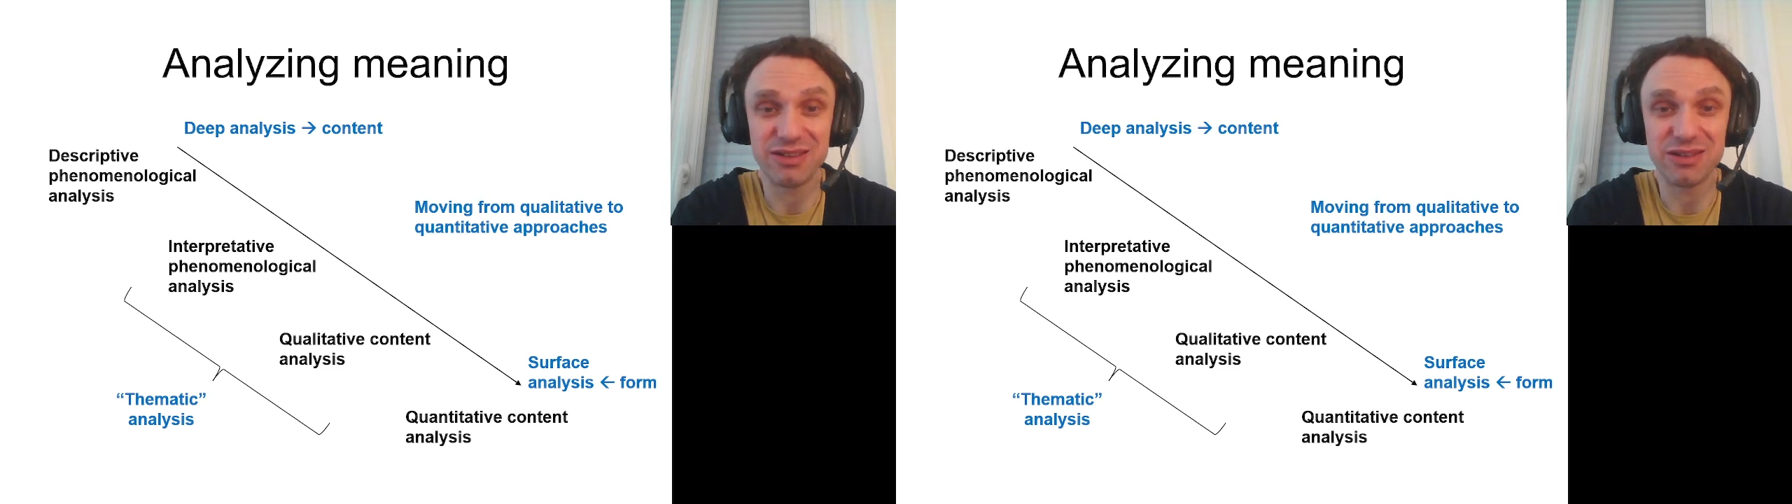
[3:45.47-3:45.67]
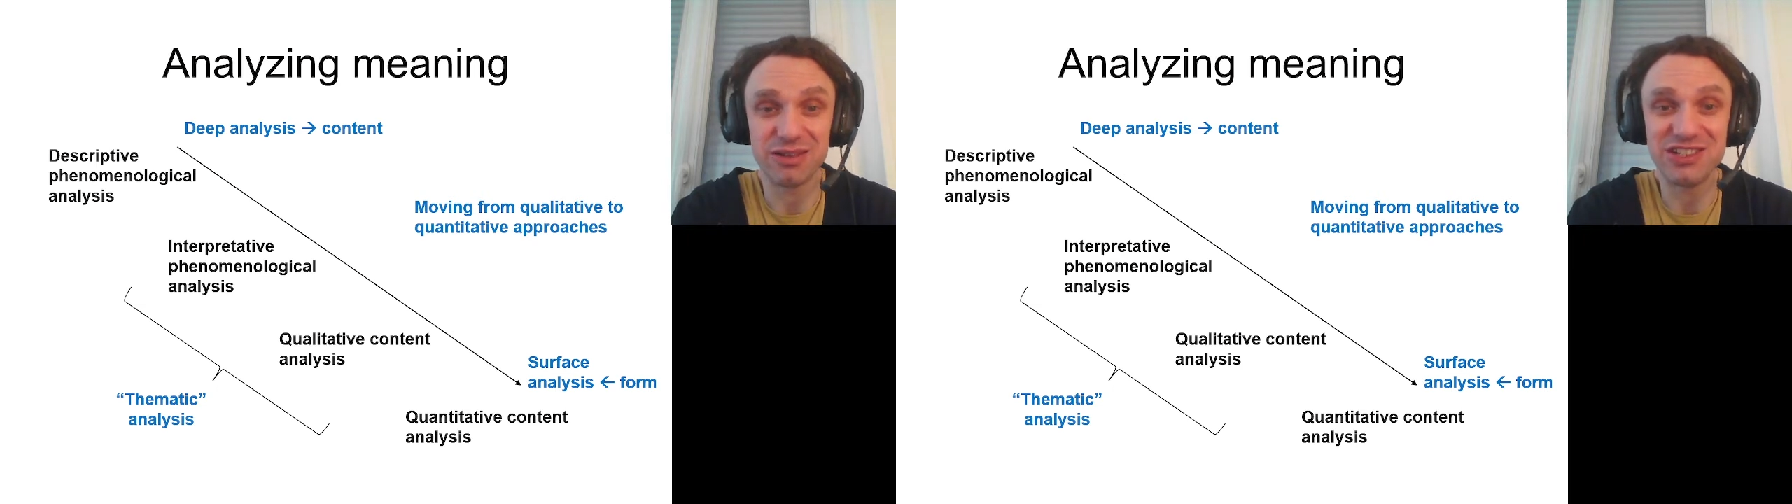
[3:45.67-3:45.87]

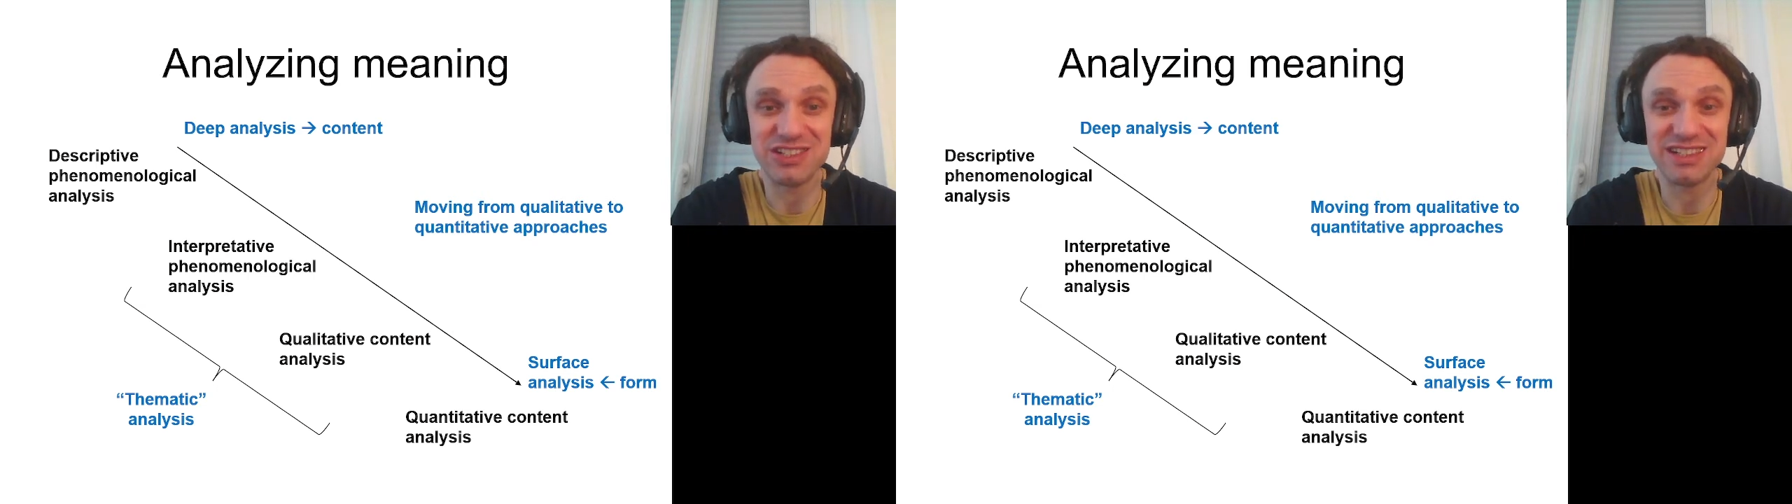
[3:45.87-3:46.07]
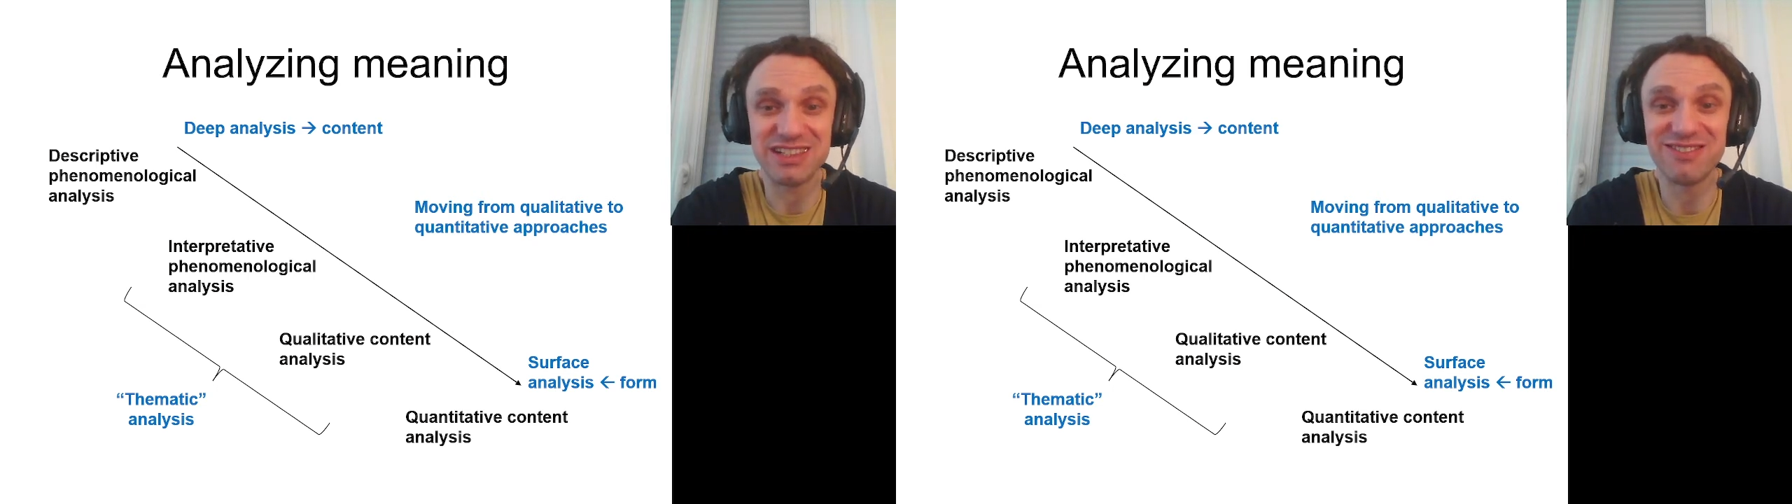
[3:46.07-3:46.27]

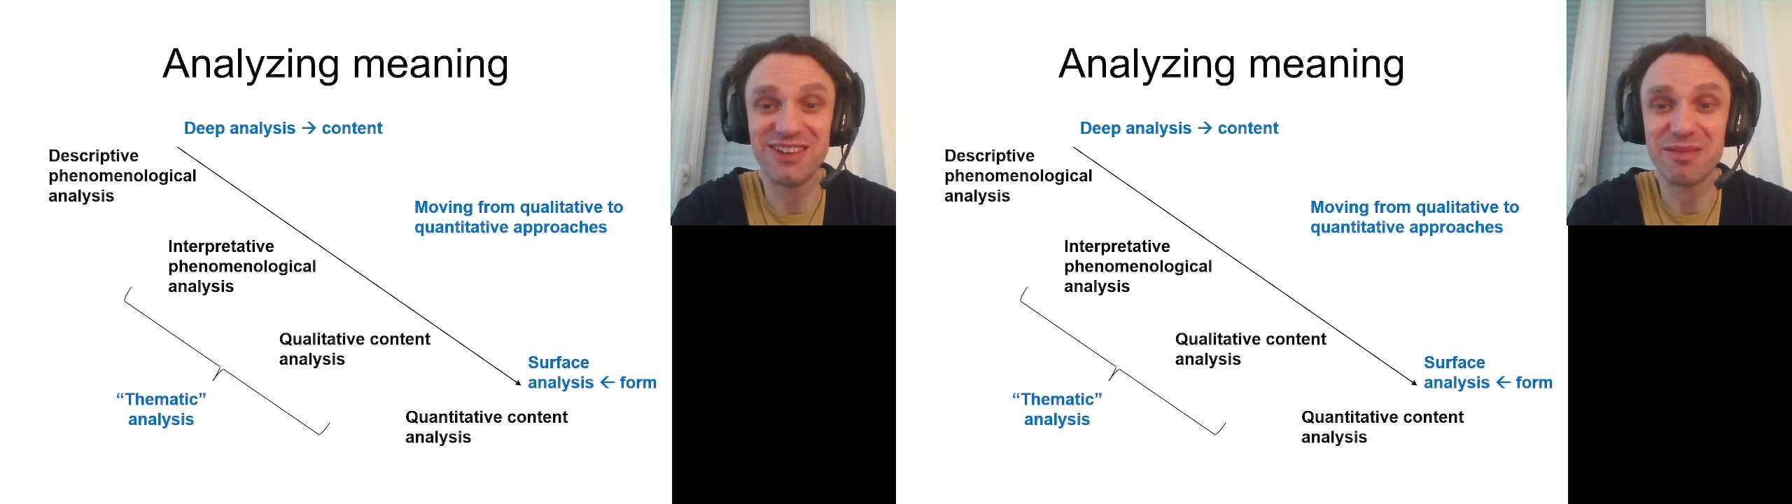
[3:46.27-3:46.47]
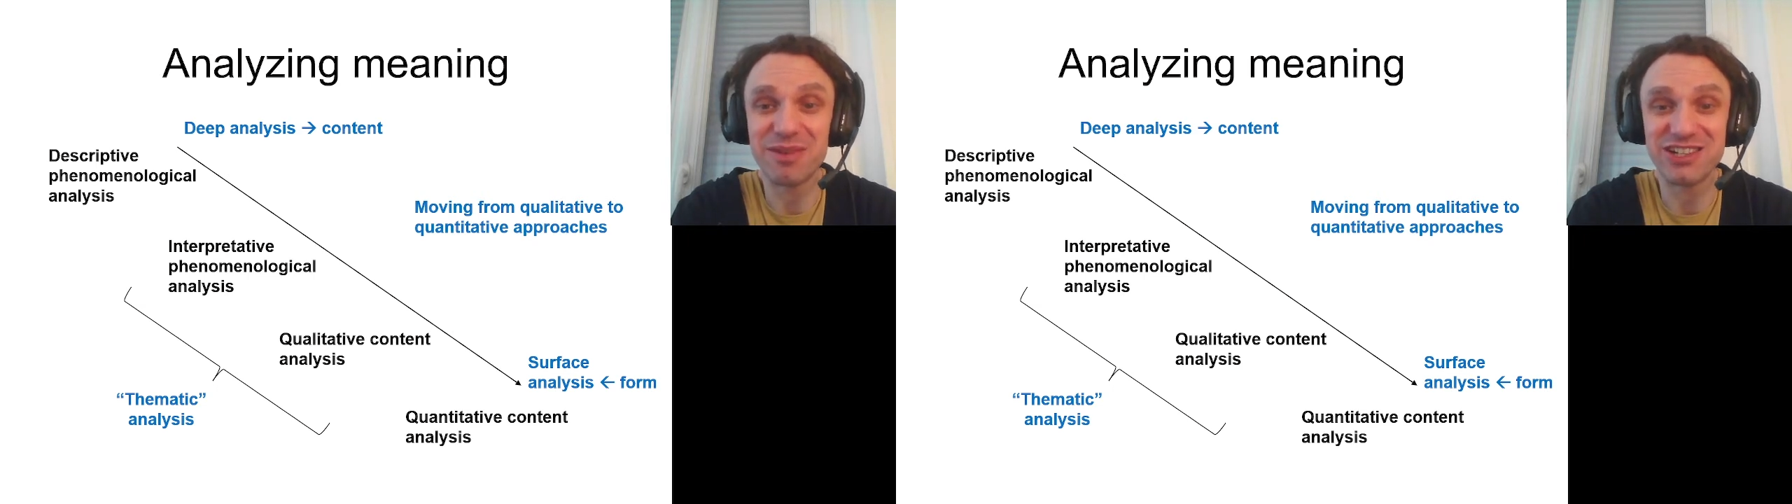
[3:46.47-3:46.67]
which is
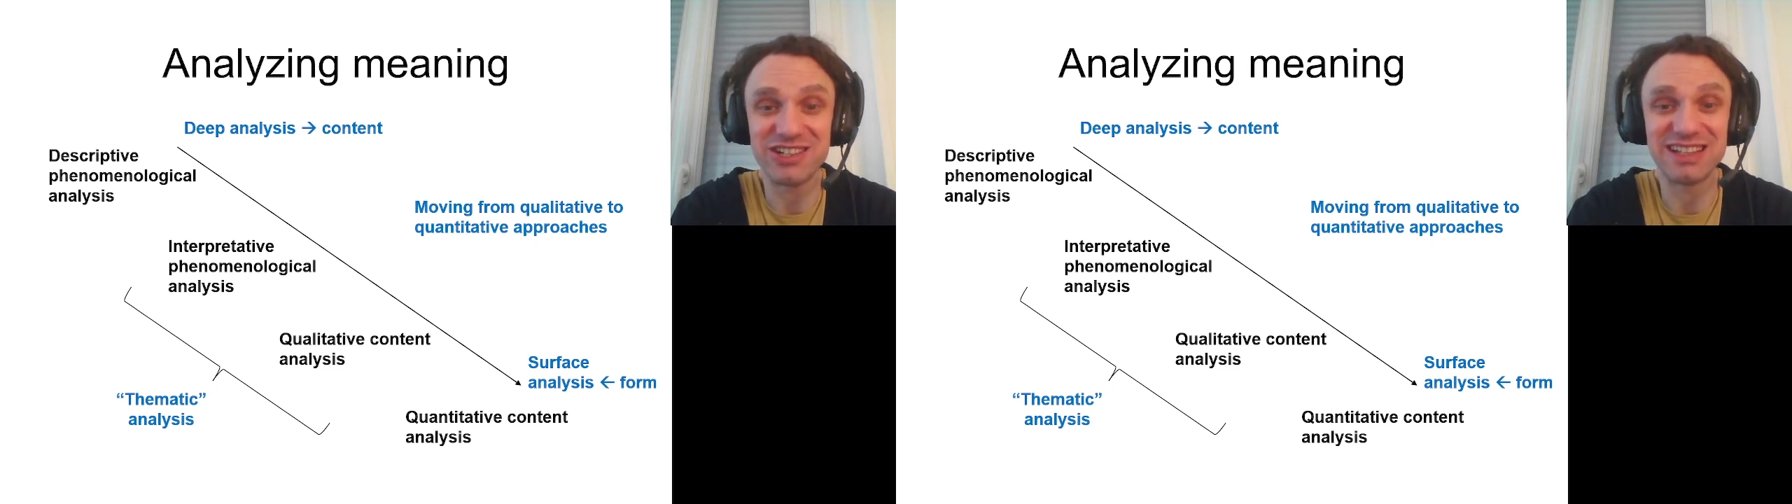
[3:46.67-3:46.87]
very much